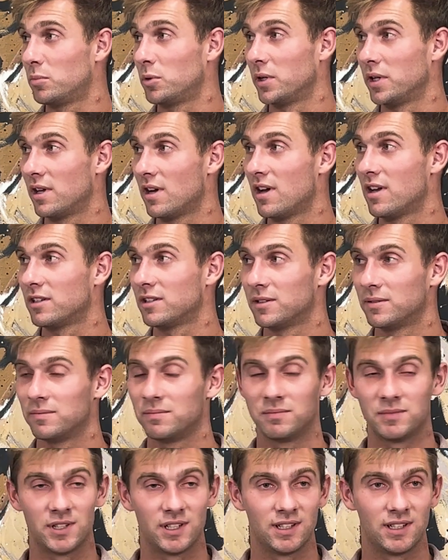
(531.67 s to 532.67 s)
pretty
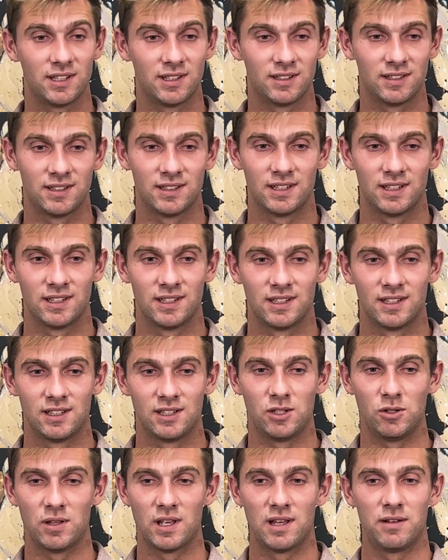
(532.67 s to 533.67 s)
awesome to
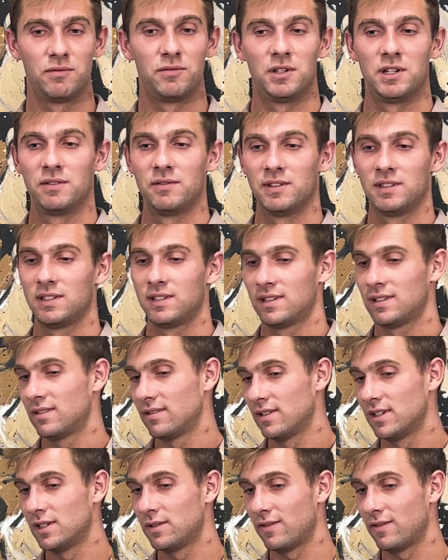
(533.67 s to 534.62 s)
do that in front of his